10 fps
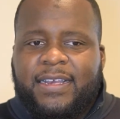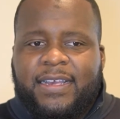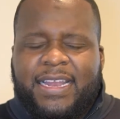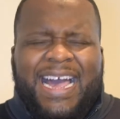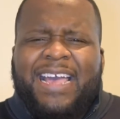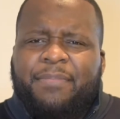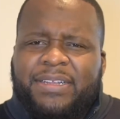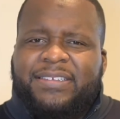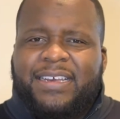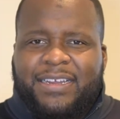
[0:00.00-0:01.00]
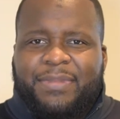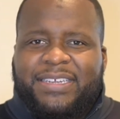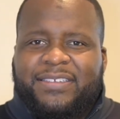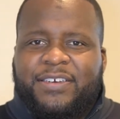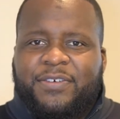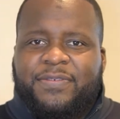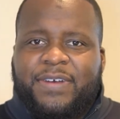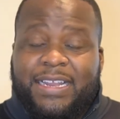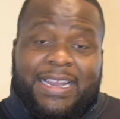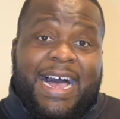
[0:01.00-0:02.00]
And I had been telling myself
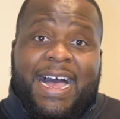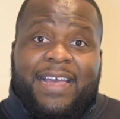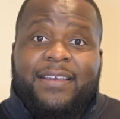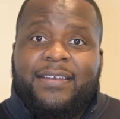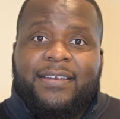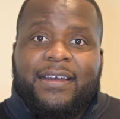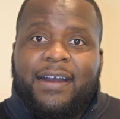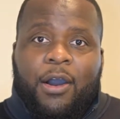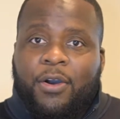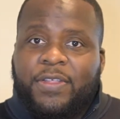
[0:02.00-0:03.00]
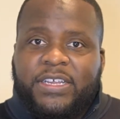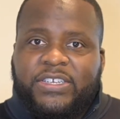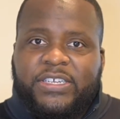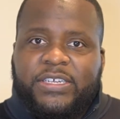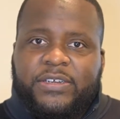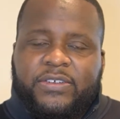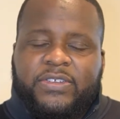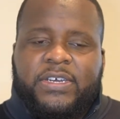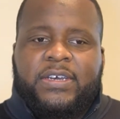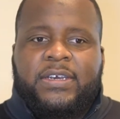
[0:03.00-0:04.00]
a lie all these years.
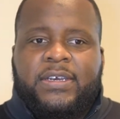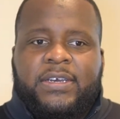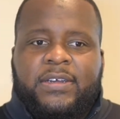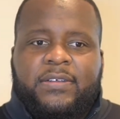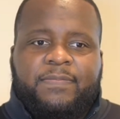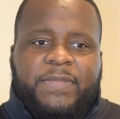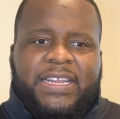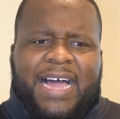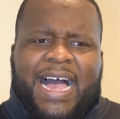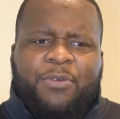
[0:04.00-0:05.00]
The lie